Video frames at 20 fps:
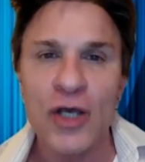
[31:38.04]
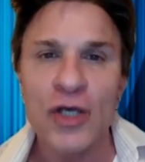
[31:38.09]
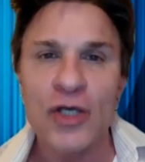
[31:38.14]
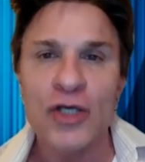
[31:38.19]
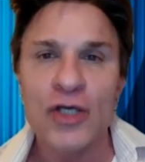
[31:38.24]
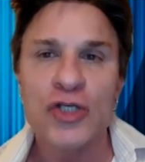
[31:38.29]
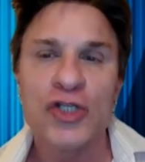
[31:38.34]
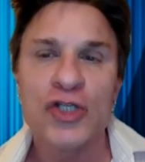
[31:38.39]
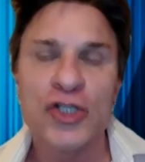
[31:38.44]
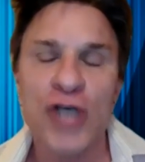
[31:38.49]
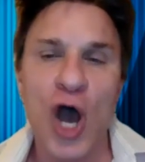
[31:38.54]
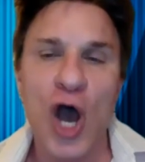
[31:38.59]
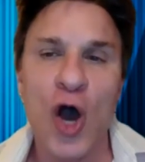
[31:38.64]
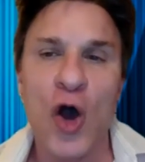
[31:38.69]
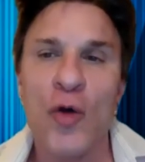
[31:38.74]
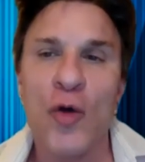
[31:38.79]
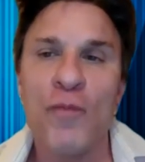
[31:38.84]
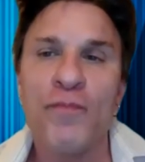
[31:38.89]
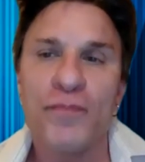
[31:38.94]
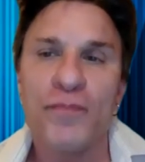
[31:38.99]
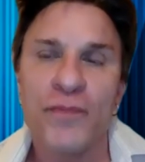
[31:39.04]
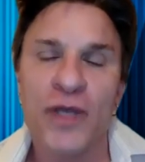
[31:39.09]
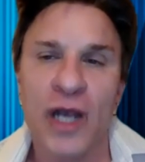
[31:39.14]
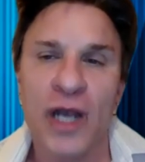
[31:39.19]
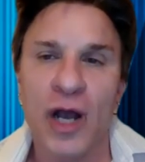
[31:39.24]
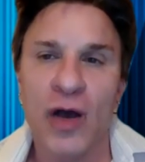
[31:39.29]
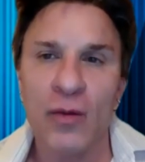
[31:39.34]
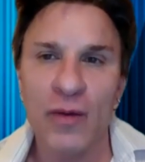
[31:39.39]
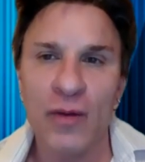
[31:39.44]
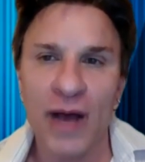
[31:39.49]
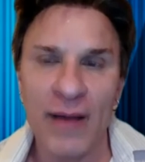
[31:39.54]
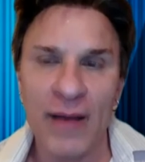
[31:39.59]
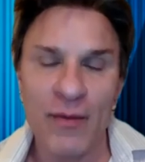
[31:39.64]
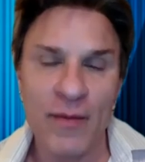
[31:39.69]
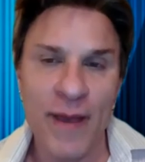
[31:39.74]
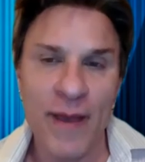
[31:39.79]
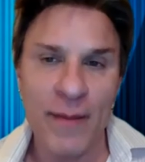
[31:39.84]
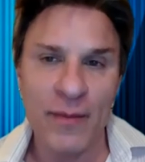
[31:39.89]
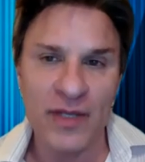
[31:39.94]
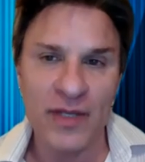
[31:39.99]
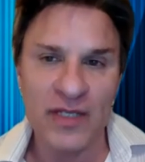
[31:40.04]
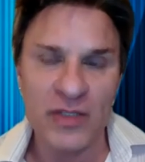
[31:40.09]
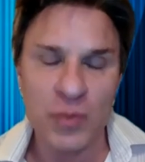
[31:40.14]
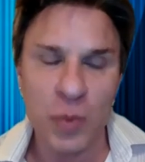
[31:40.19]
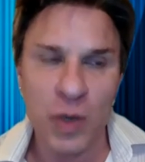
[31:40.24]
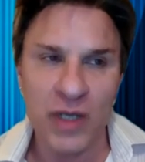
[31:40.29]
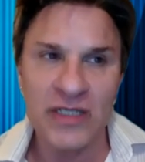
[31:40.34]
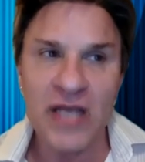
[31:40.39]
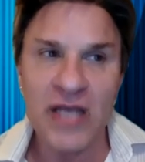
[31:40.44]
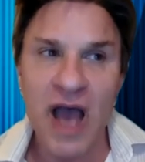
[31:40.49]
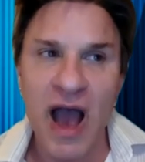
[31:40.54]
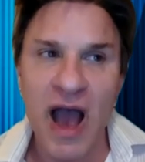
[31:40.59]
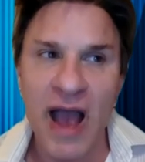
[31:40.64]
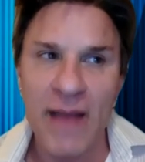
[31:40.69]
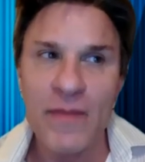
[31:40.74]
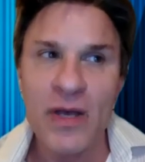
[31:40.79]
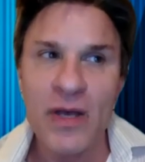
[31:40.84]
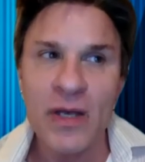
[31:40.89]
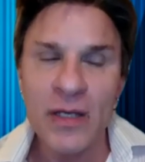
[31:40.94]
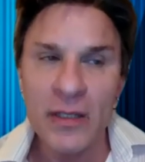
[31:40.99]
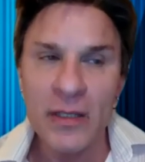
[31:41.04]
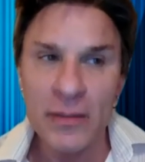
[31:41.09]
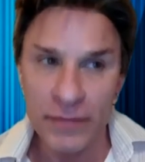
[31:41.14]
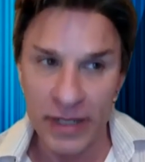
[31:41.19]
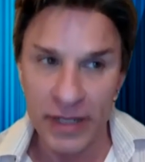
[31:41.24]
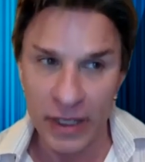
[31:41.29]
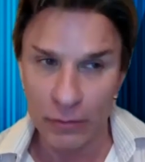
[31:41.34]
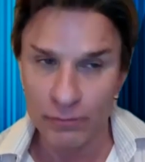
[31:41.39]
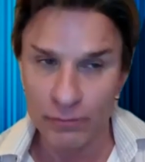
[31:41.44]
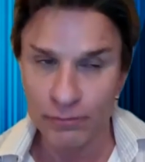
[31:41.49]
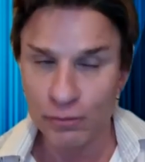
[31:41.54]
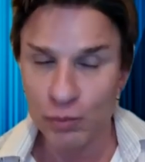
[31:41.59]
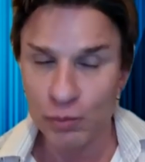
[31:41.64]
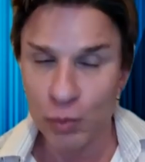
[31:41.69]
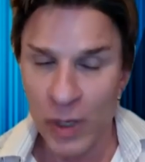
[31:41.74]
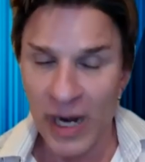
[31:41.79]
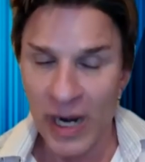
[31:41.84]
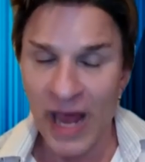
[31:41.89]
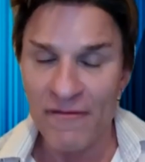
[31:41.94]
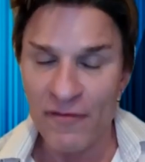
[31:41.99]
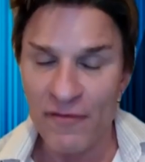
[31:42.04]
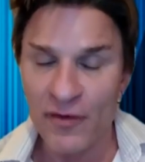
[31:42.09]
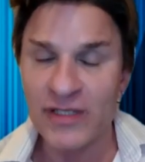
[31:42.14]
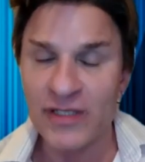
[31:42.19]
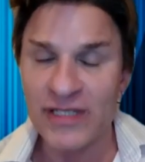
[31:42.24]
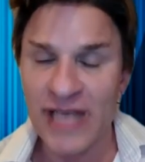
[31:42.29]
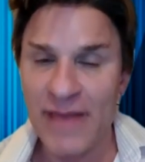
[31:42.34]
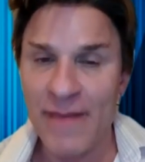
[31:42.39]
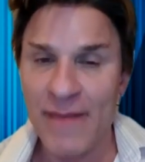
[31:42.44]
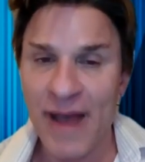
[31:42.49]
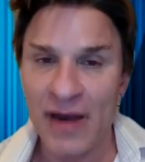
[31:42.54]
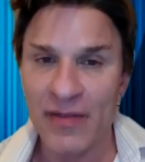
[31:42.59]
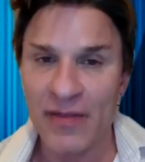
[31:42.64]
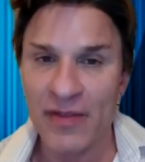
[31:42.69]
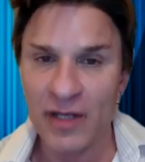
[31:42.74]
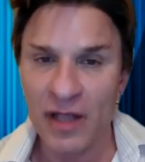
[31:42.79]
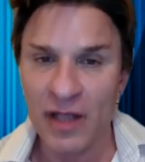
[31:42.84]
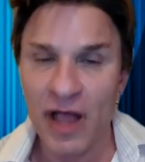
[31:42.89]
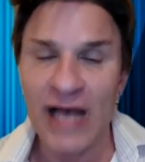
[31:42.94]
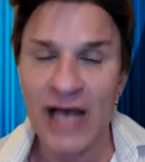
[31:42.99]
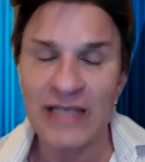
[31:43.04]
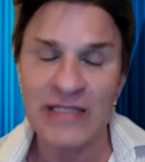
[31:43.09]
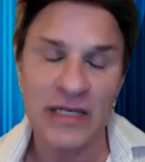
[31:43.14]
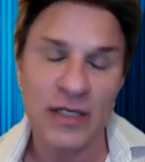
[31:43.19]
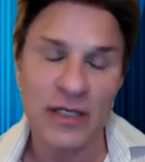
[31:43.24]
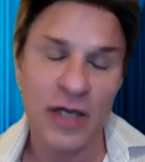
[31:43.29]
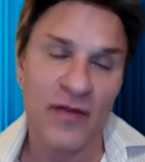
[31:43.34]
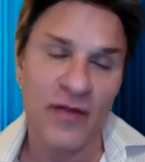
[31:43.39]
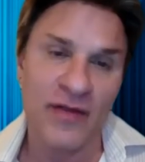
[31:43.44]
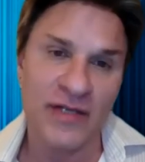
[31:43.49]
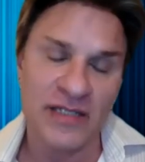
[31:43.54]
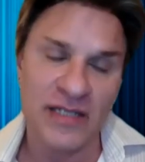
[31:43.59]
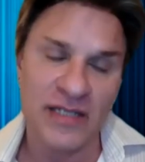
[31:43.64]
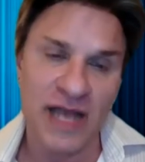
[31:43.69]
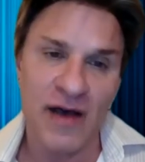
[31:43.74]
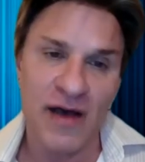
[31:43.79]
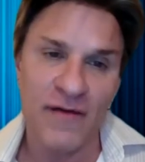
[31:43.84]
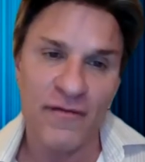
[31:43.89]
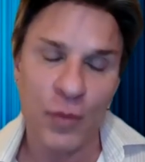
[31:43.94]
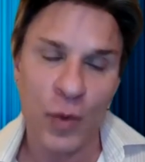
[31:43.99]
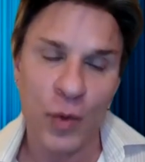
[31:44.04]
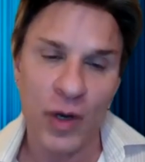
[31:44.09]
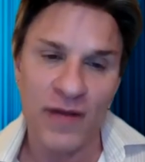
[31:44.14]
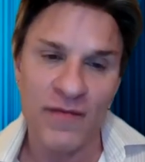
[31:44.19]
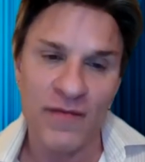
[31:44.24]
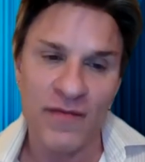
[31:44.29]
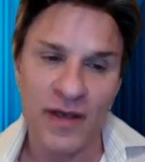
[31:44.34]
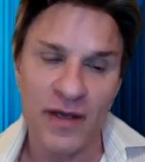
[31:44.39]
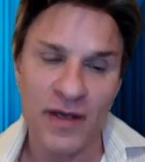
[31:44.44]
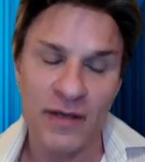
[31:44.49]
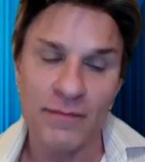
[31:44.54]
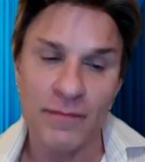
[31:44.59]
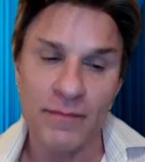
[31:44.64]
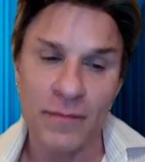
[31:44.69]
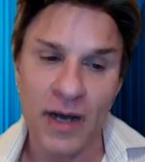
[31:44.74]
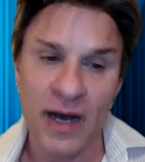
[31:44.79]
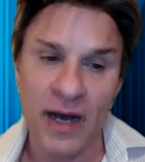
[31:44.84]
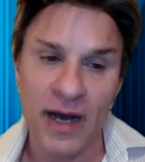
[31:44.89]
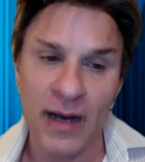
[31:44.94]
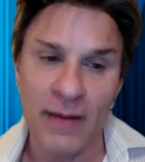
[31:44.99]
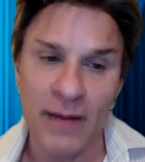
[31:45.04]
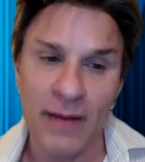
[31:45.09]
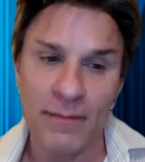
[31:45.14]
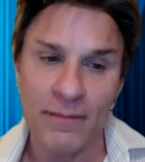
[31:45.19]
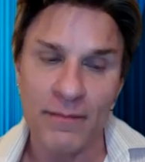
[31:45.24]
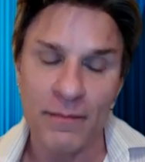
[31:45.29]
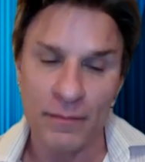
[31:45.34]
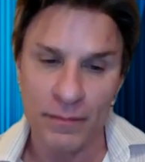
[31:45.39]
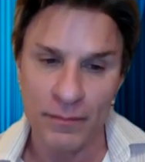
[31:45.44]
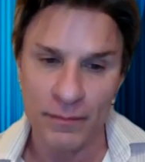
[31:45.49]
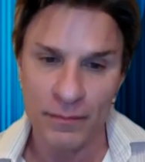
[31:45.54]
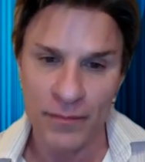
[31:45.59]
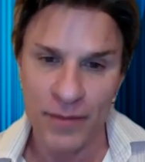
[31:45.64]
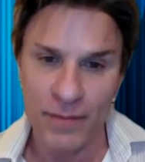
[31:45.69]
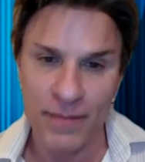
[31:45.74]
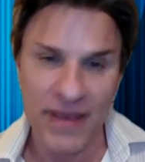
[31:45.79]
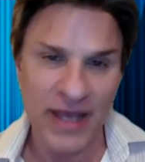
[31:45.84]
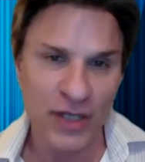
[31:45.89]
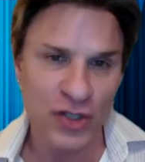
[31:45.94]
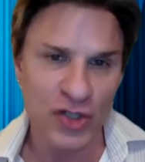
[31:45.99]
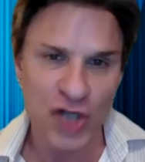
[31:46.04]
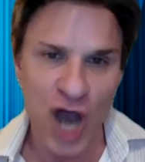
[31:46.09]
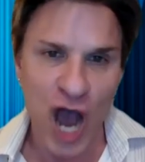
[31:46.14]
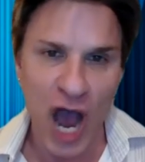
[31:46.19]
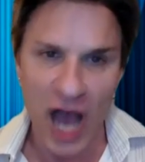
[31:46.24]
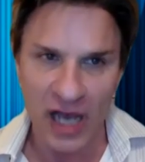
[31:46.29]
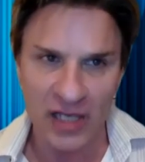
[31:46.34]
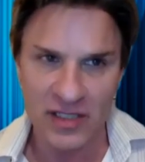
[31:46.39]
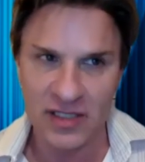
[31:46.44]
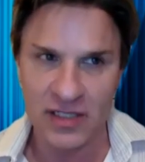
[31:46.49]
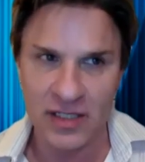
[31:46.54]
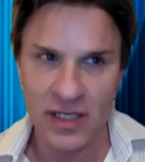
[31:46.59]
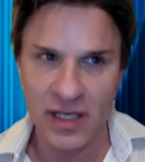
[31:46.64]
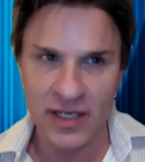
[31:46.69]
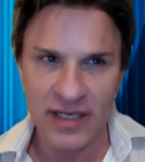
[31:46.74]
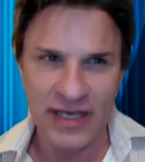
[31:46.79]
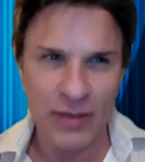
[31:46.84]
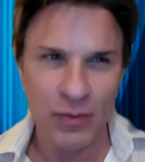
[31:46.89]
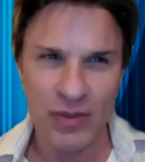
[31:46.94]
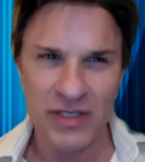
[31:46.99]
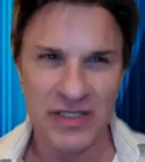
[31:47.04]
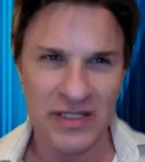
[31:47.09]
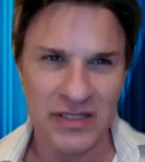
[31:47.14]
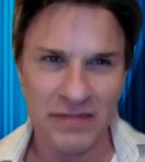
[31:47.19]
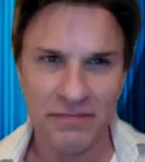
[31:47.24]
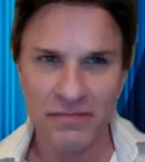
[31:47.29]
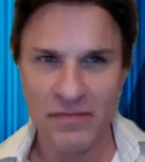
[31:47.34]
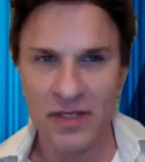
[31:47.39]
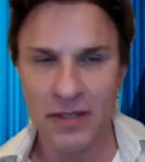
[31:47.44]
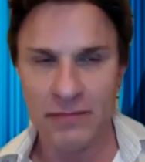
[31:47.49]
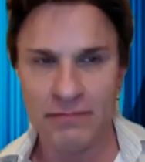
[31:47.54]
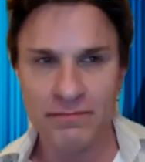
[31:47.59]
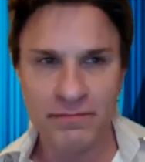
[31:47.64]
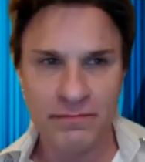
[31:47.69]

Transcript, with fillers: So you know, I remember this one time, you know, when I first came out of the closet and all this stuff. One of the um, the big jocks, he was the